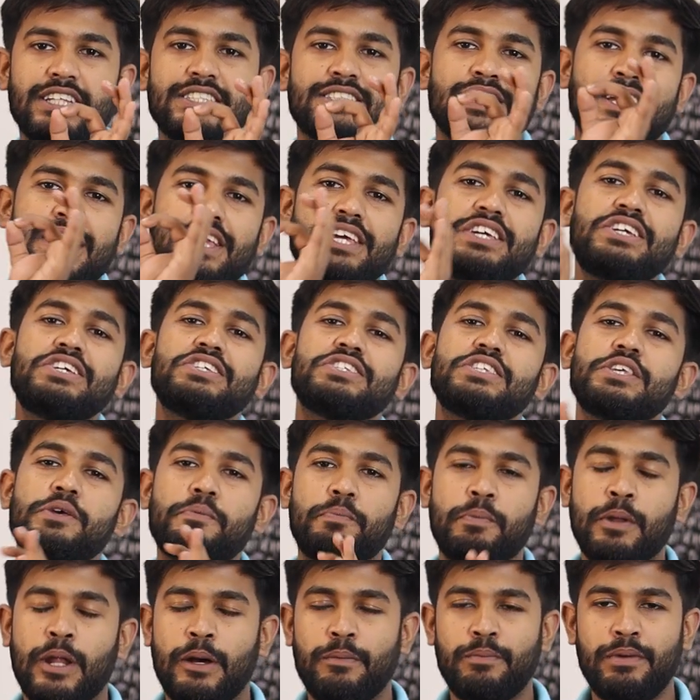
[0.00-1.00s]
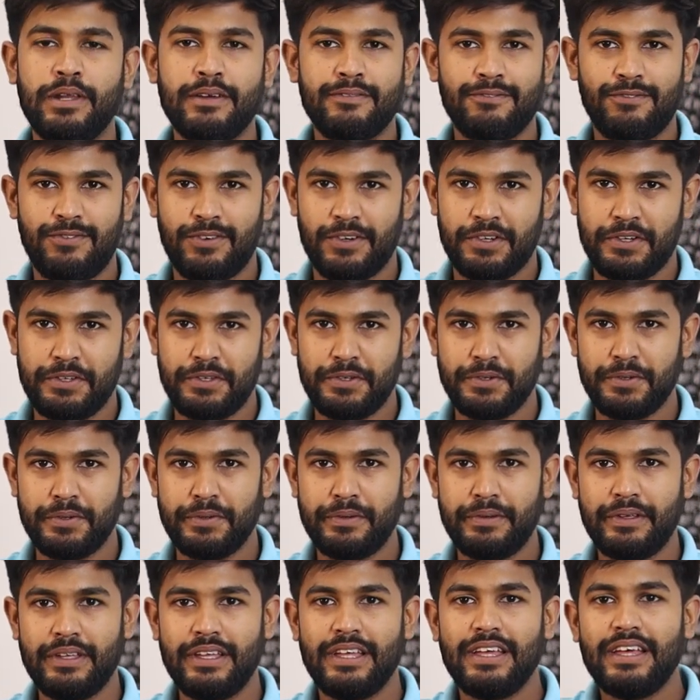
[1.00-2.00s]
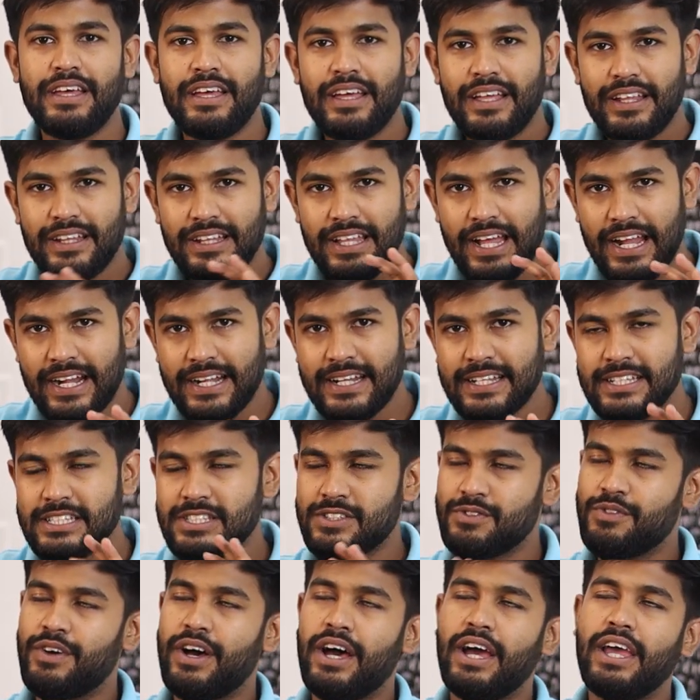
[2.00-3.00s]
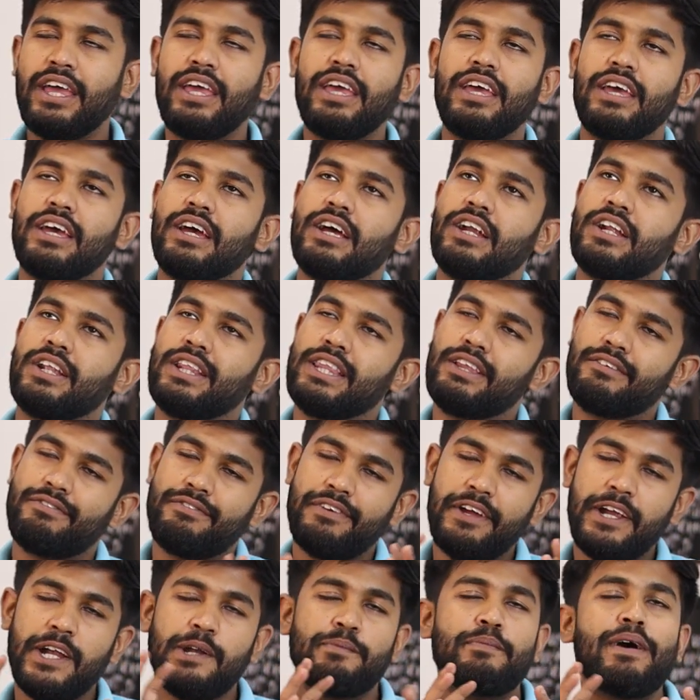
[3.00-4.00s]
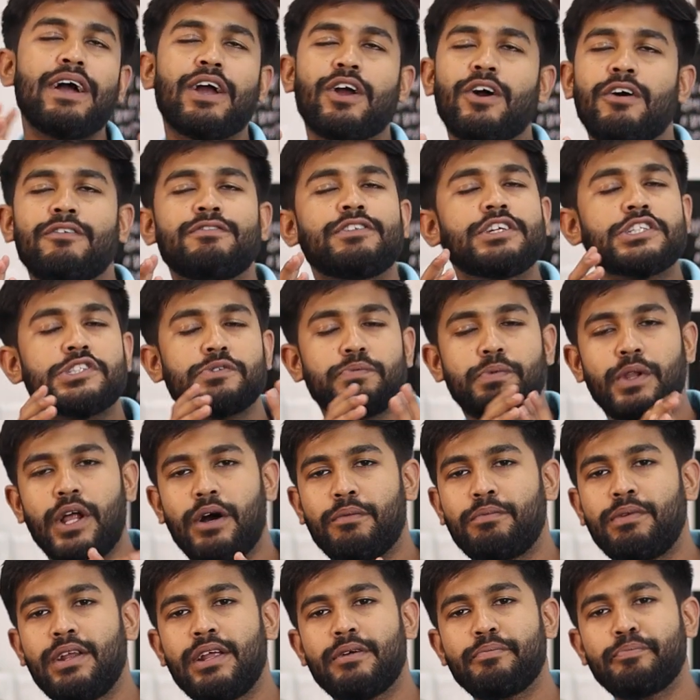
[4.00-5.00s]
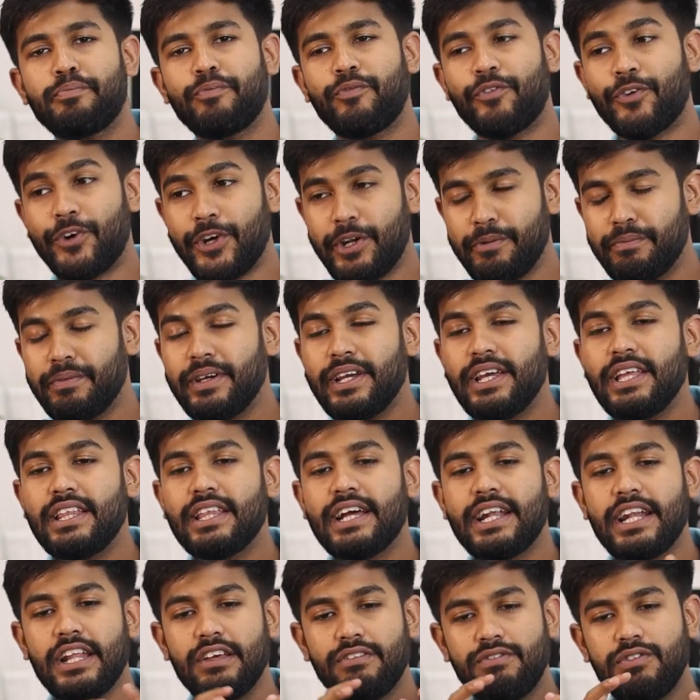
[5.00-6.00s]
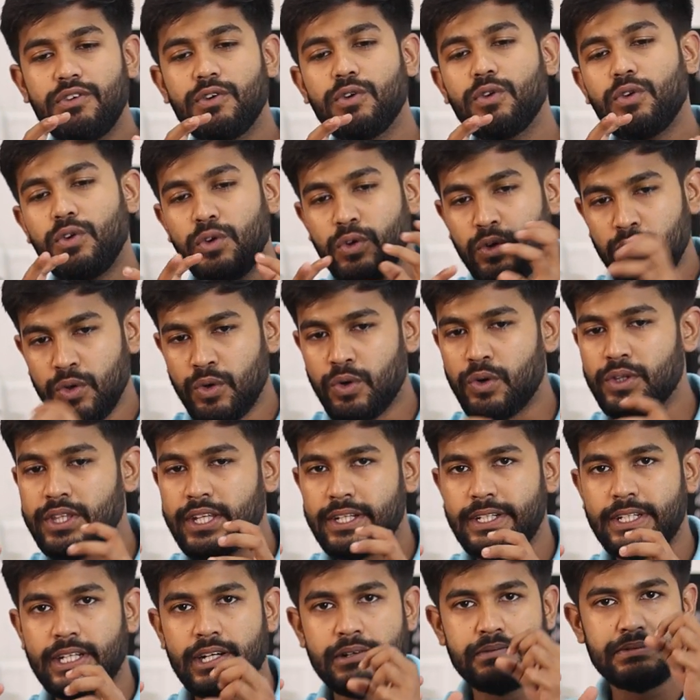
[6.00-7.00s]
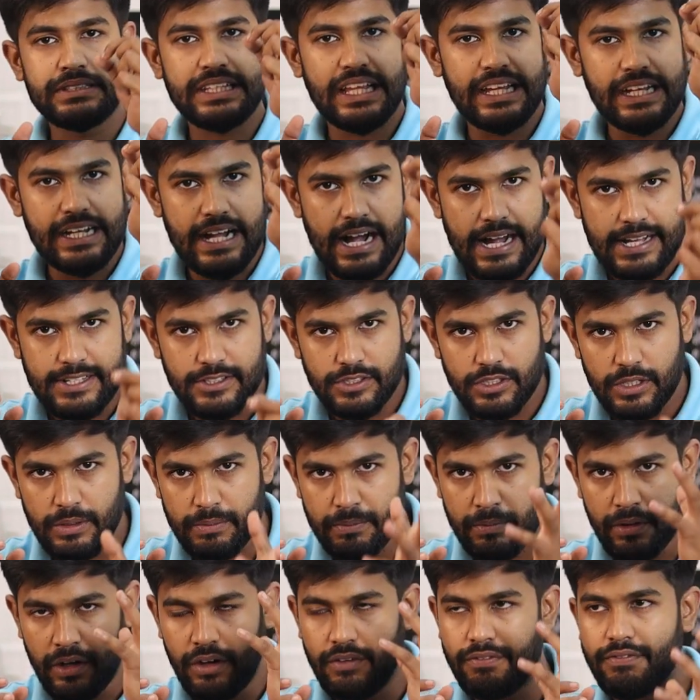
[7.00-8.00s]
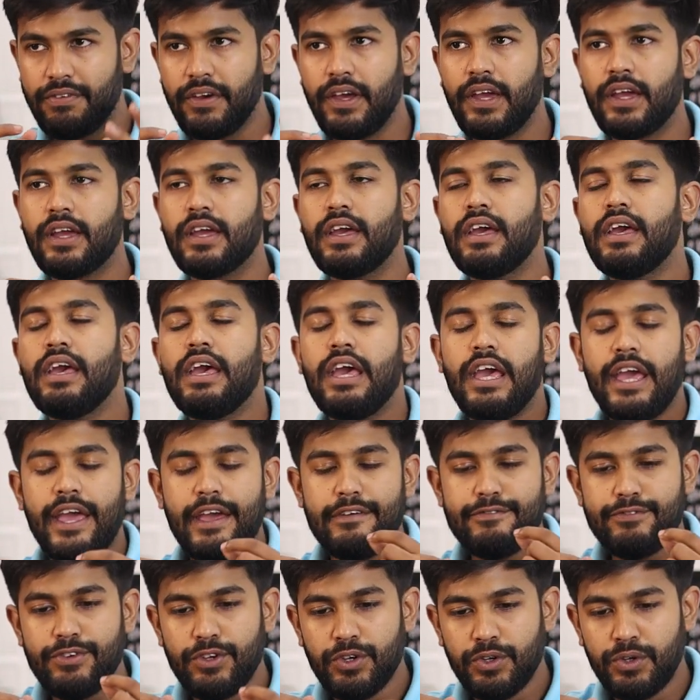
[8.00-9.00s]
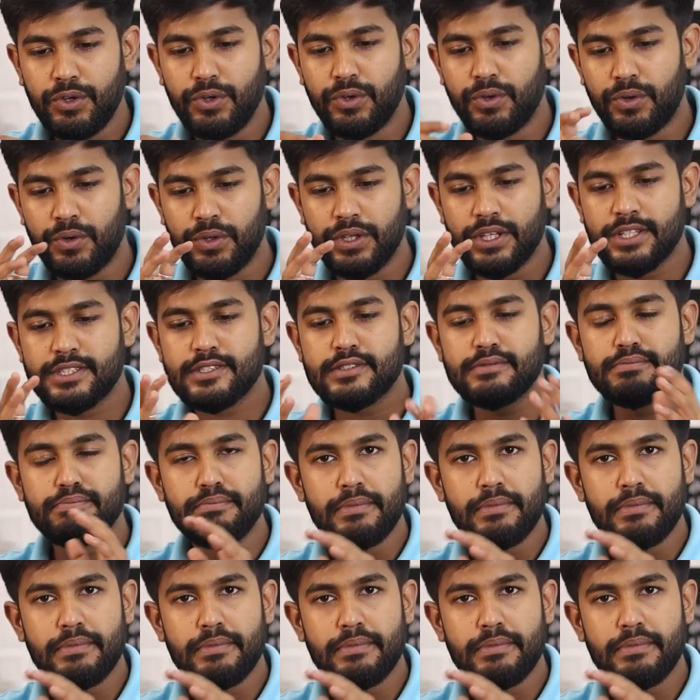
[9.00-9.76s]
is an easy problem for you. That is why the feedback of this problem would be that if you know the terms like isomorphic, if you know this